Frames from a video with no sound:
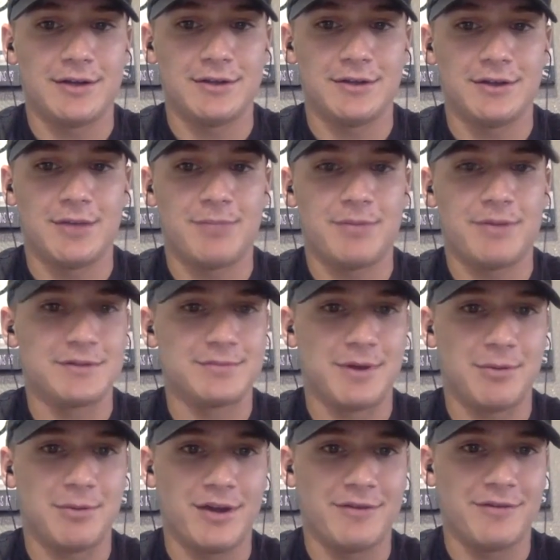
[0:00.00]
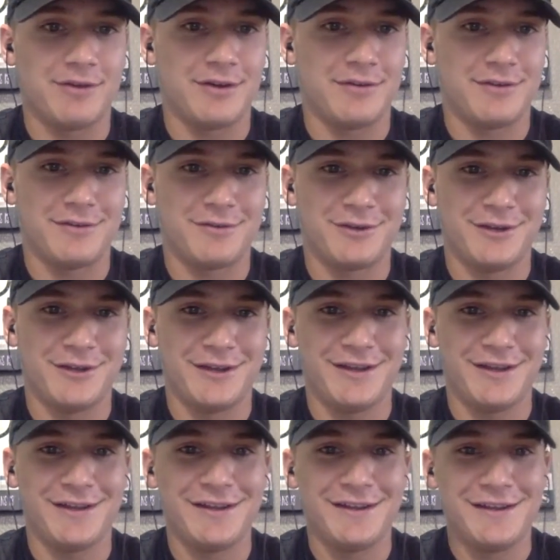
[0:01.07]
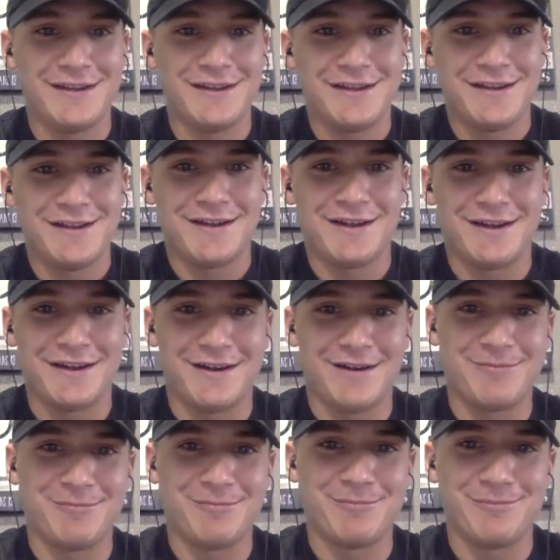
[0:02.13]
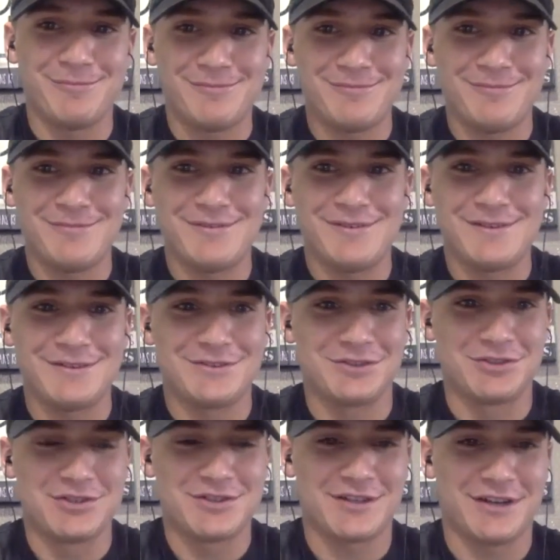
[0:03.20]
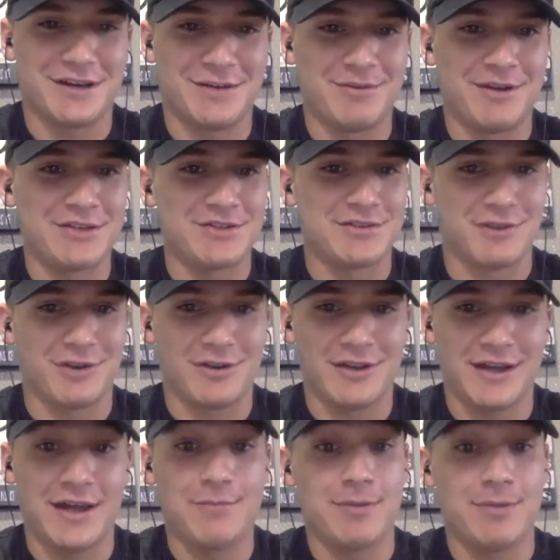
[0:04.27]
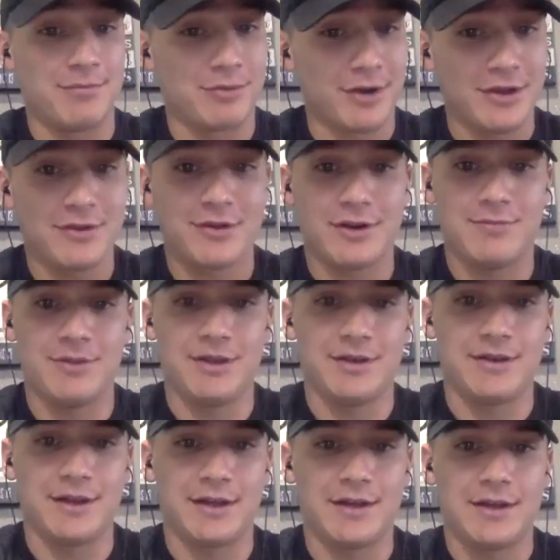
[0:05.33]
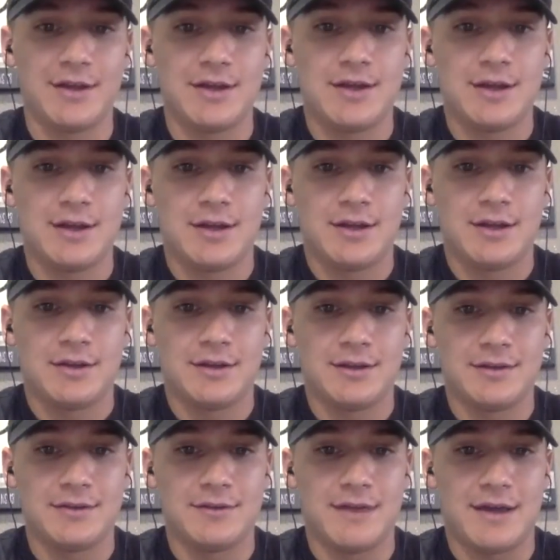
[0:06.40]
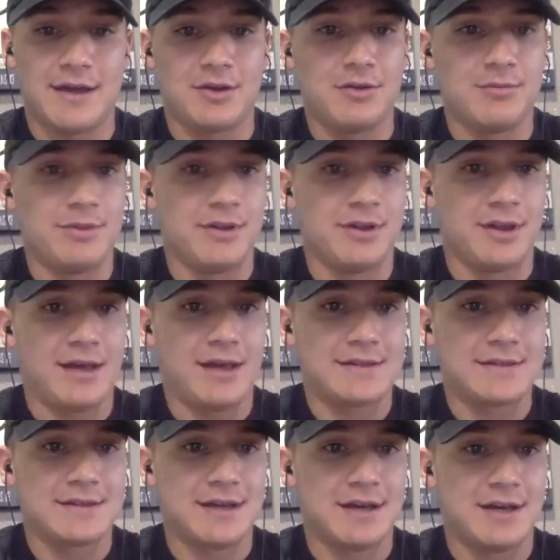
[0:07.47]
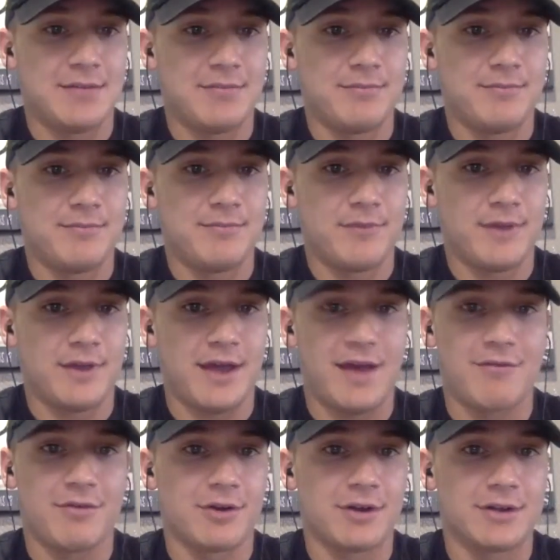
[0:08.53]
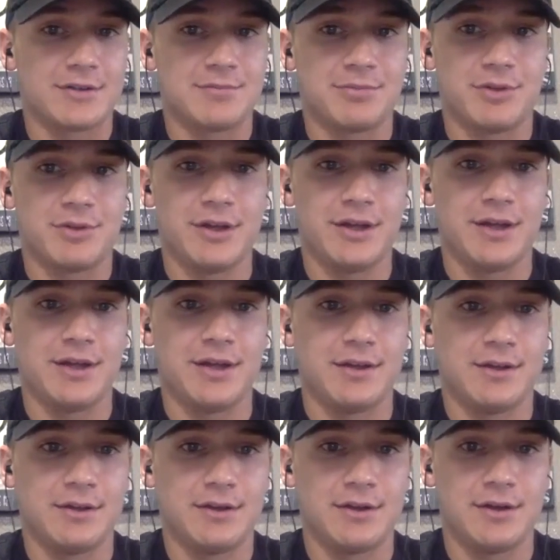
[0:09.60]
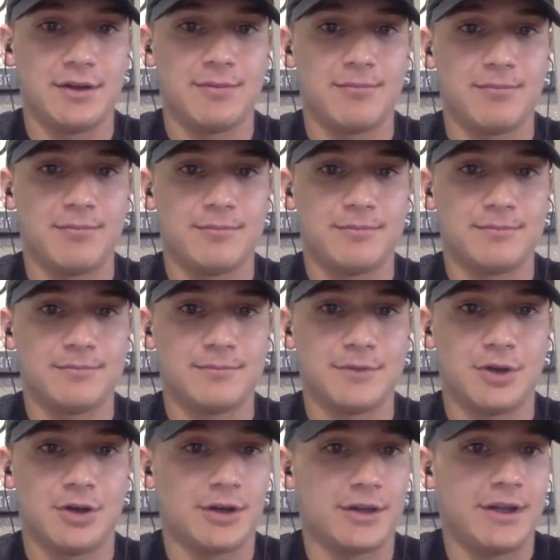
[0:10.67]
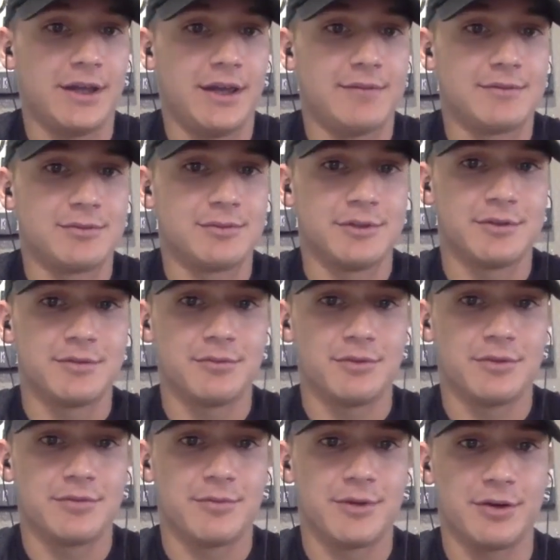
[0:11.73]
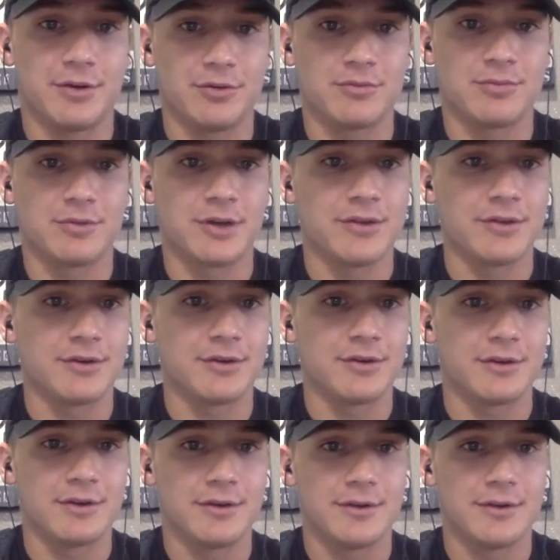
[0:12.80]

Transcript: not piss my wife off every day. So just a combination of all that, and my brother. I mean, like that could have been the last time I ever got to play hockey games with my older brother.